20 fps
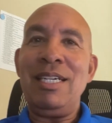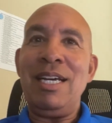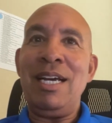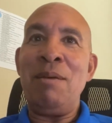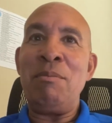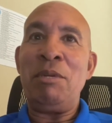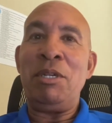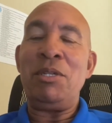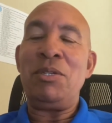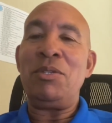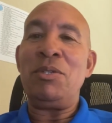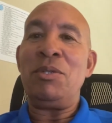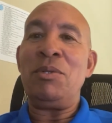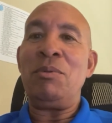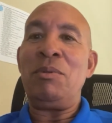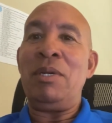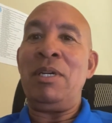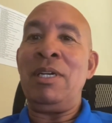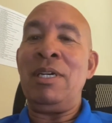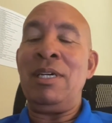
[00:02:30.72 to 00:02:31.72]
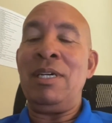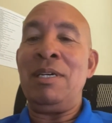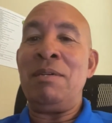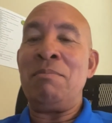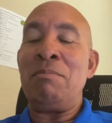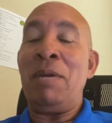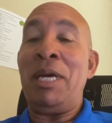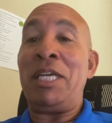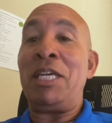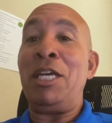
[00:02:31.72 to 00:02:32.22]
I'm into.
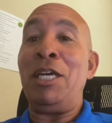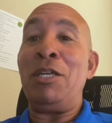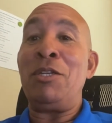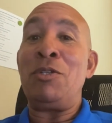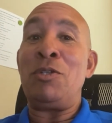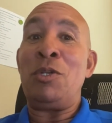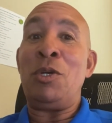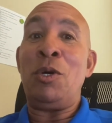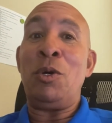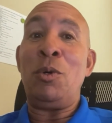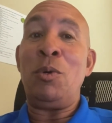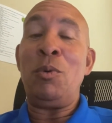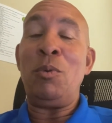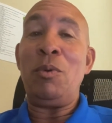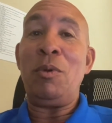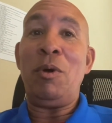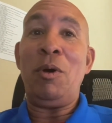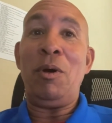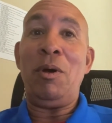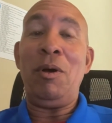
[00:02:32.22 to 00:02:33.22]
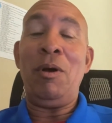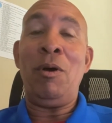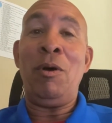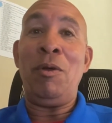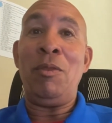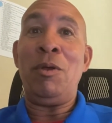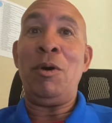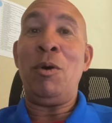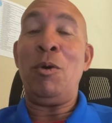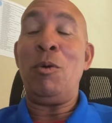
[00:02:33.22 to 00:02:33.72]
My kids know
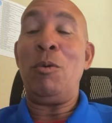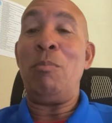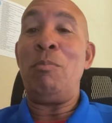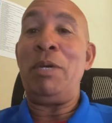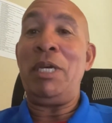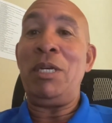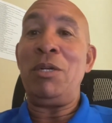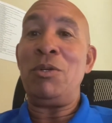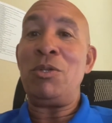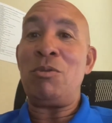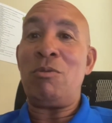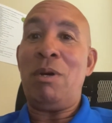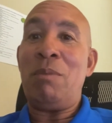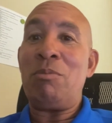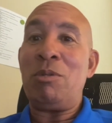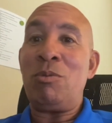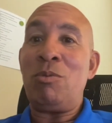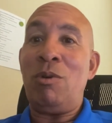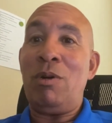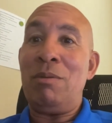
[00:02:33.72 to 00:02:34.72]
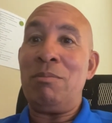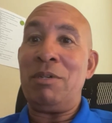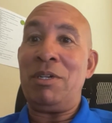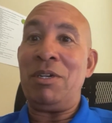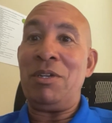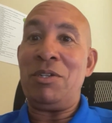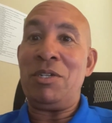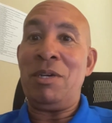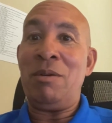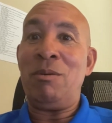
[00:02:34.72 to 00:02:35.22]
the whole Beatles repertoire
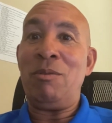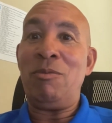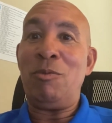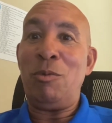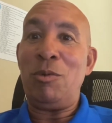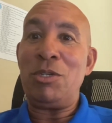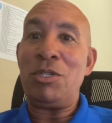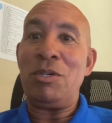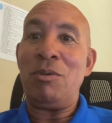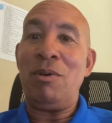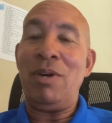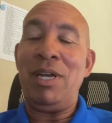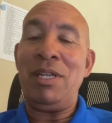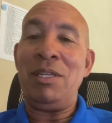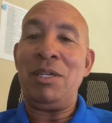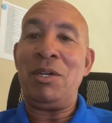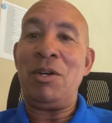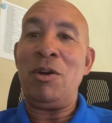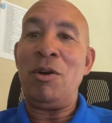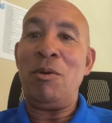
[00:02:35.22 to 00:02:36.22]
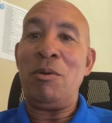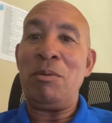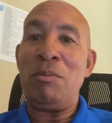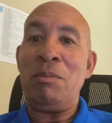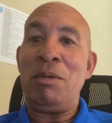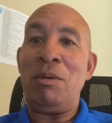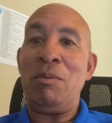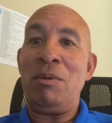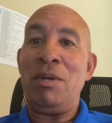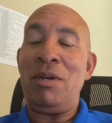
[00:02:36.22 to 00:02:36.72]
because they were forced to ride in the car
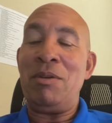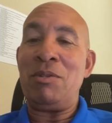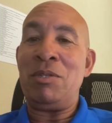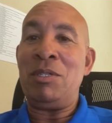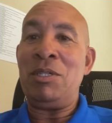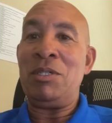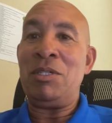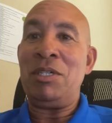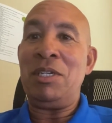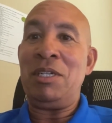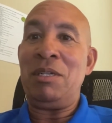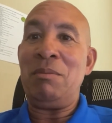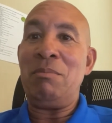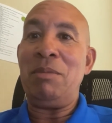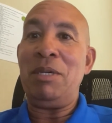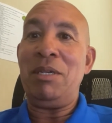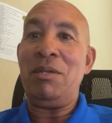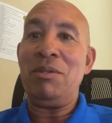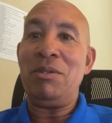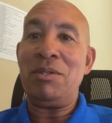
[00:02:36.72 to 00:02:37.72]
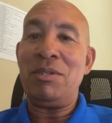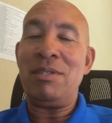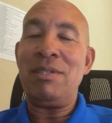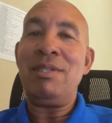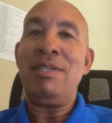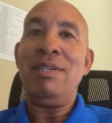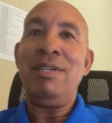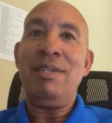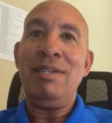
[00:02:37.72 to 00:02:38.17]
with me when I was listening to Beatles.